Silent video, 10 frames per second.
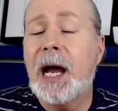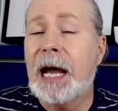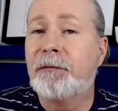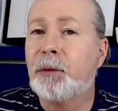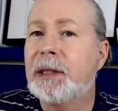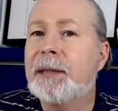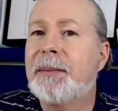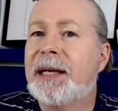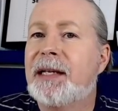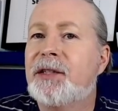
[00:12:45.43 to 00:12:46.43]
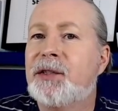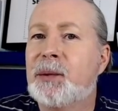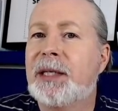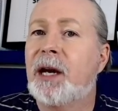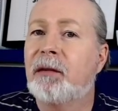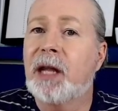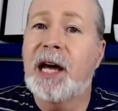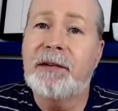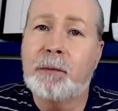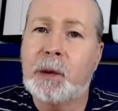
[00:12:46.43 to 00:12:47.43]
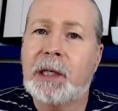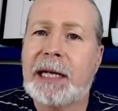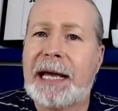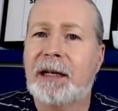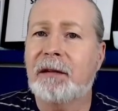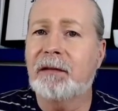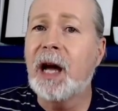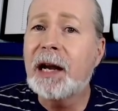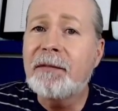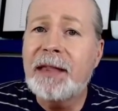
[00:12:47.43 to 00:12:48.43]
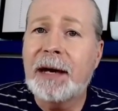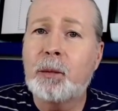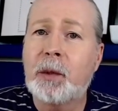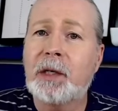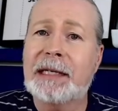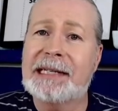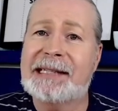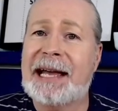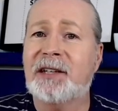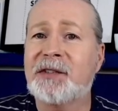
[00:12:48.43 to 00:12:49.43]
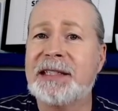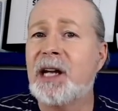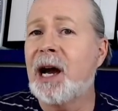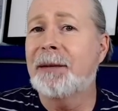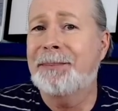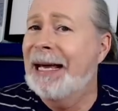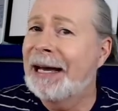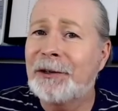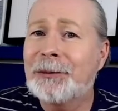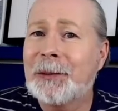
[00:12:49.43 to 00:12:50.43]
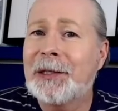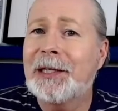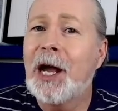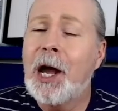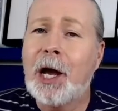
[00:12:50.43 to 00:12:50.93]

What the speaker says: I've really been doing a lot of work, and a lot of that work is actually not pattern work.